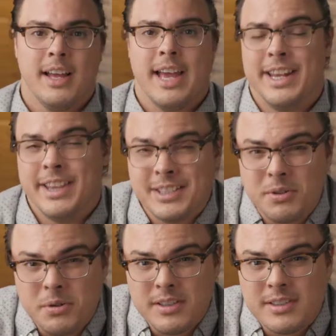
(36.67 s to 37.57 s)
And in this
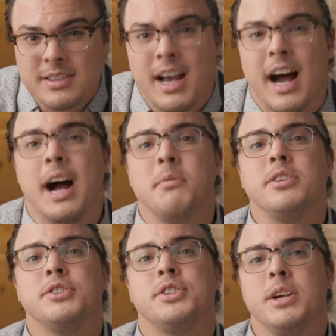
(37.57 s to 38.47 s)
course, I want
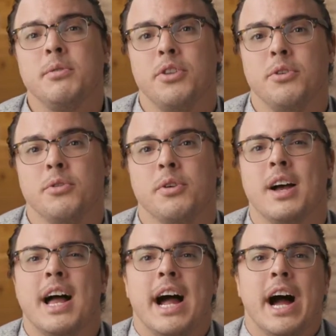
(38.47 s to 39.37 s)
to share with you
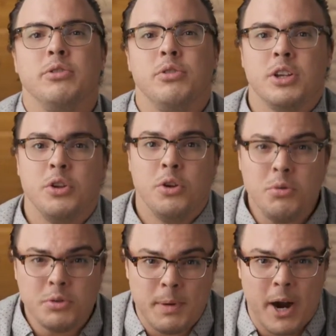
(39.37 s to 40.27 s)
how you can
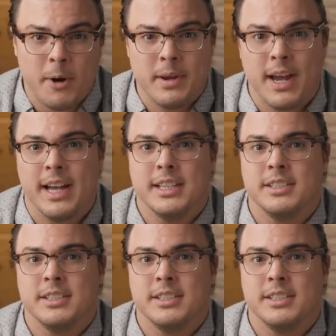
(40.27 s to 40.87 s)
use Power BI